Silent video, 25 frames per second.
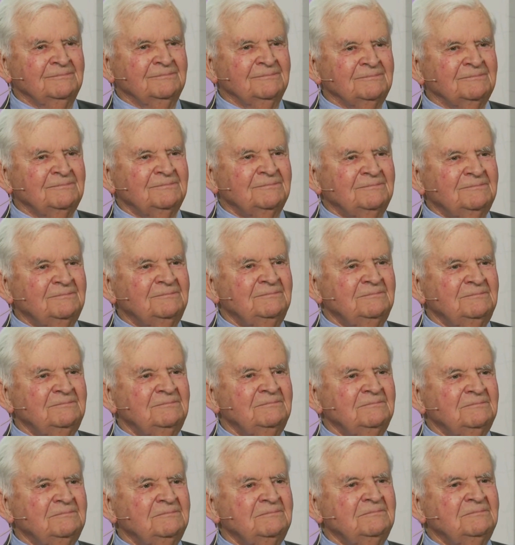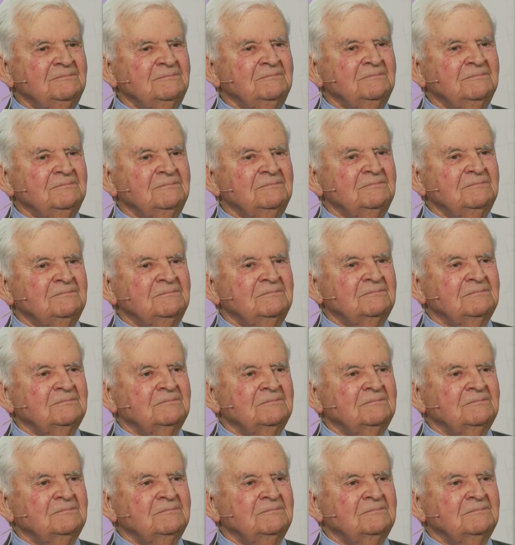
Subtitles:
[no speech]